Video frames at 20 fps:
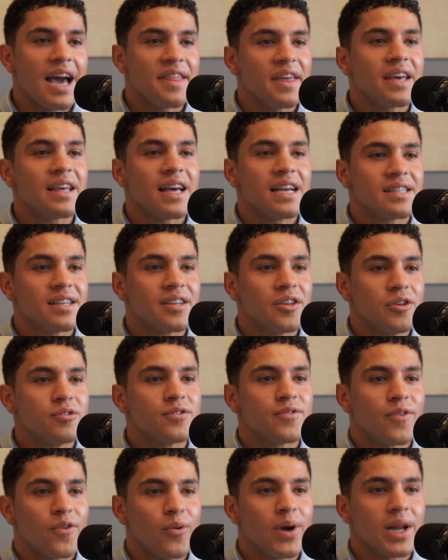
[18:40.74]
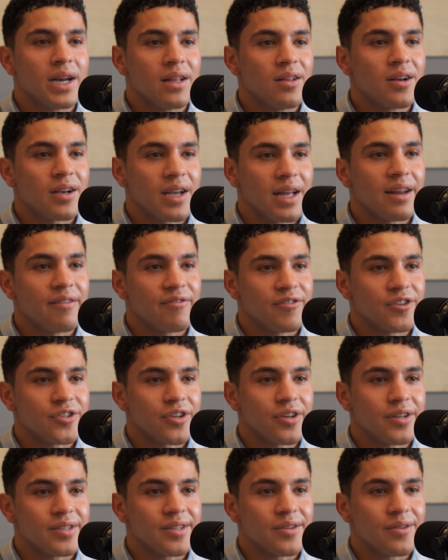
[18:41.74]
think that's a useful way to look at it for
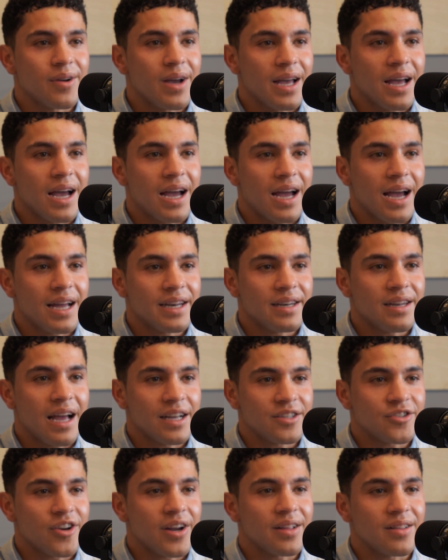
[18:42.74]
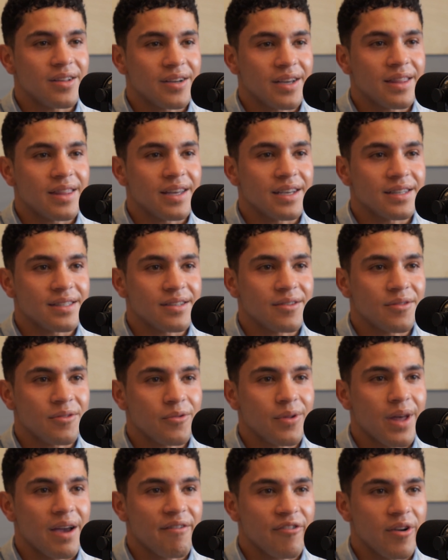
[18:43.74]
sure too. I try to look at things
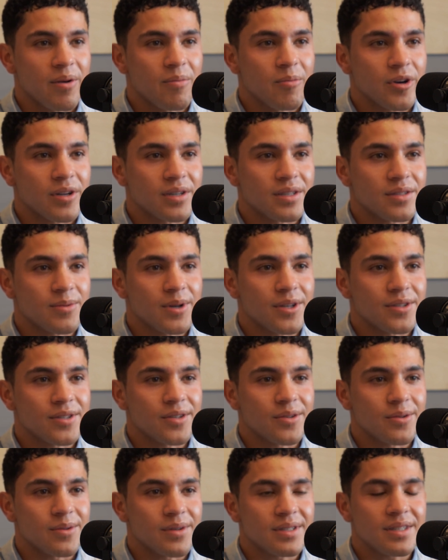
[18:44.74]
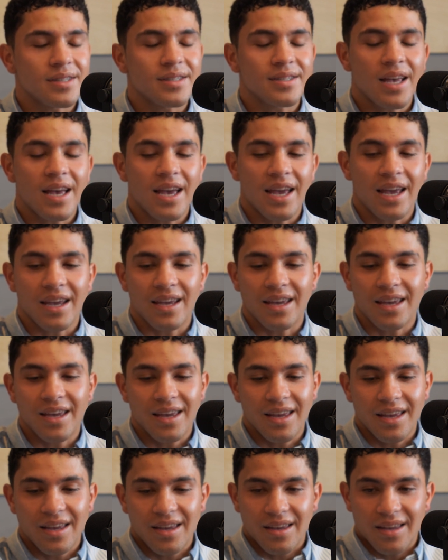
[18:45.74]
through that framework as well too, because it's like,
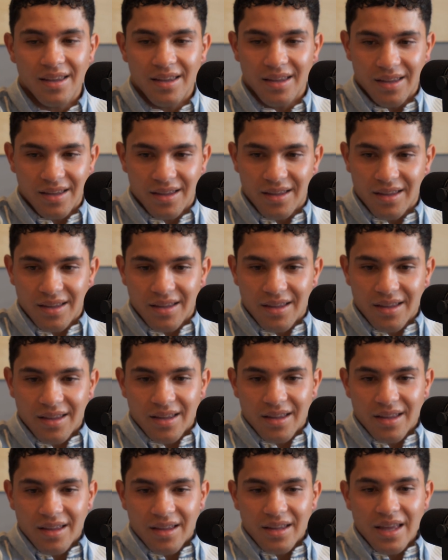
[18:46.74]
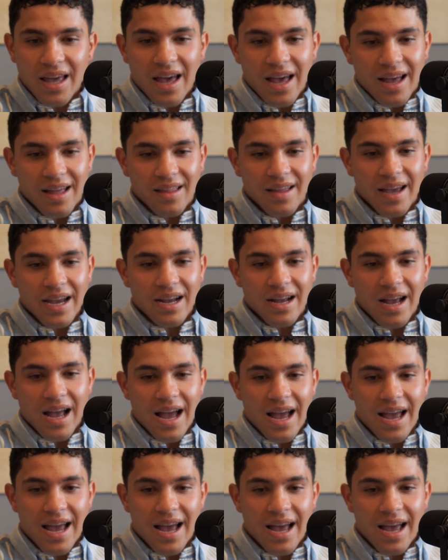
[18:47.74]
yeah, like
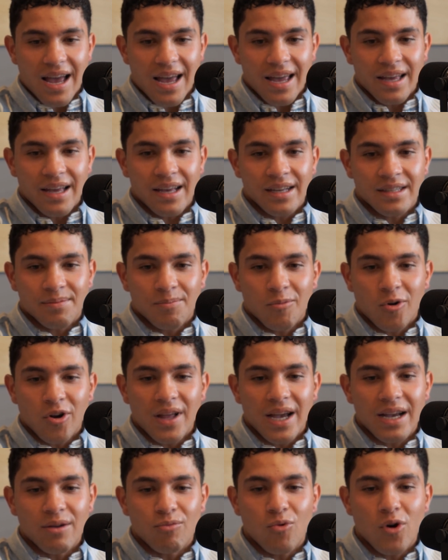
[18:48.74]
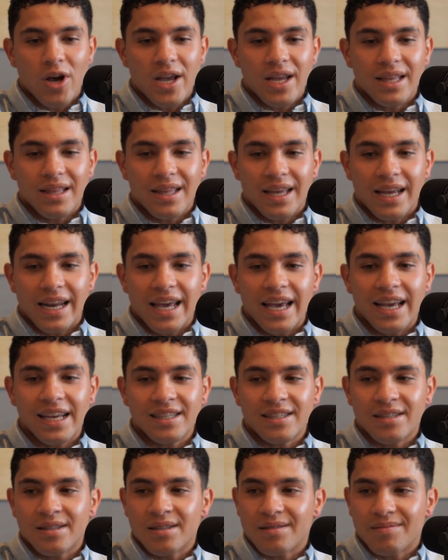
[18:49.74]
it's more like what it
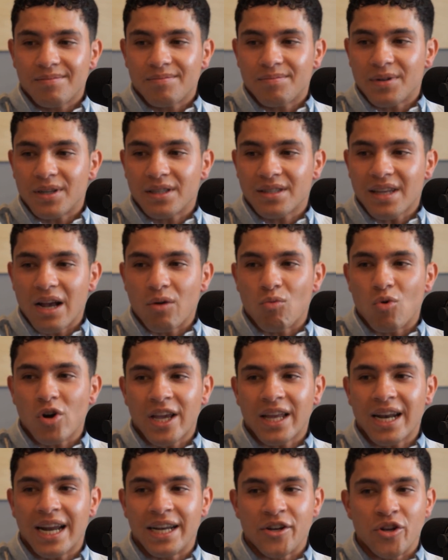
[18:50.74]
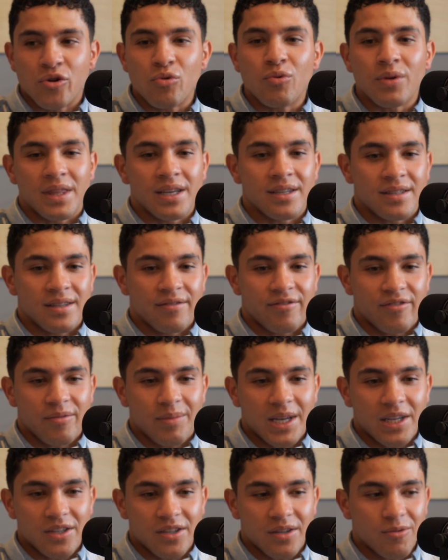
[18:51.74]
is, but it's like, what can I do with this
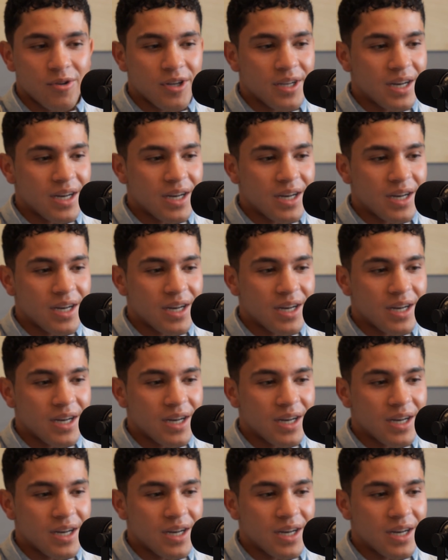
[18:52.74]
information?